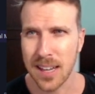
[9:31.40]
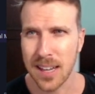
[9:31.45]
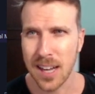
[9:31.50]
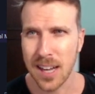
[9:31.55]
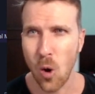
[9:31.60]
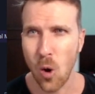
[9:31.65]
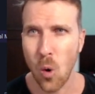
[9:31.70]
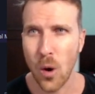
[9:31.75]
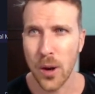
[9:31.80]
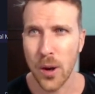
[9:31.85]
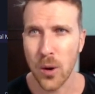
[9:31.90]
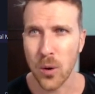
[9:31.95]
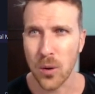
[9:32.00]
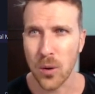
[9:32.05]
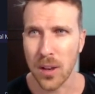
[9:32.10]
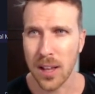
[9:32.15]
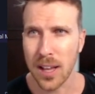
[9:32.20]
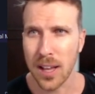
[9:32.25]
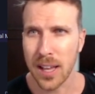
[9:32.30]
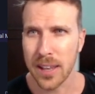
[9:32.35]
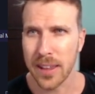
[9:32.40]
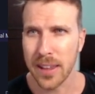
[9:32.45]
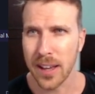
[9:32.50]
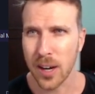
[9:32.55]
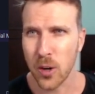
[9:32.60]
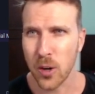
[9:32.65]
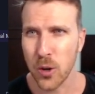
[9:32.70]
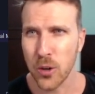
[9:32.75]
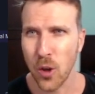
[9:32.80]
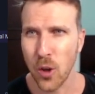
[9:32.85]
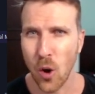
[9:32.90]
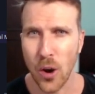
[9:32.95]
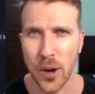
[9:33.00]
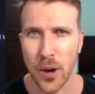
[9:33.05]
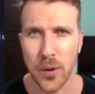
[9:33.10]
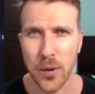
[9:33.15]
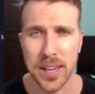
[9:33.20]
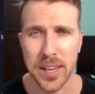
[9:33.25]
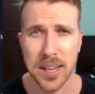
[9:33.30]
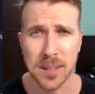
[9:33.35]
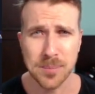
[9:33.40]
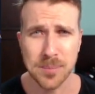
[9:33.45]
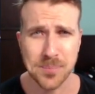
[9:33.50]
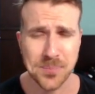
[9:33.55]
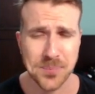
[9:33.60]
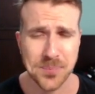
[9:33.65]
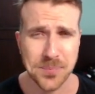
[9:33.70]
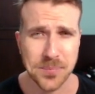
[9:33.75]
oil, the crude oil here.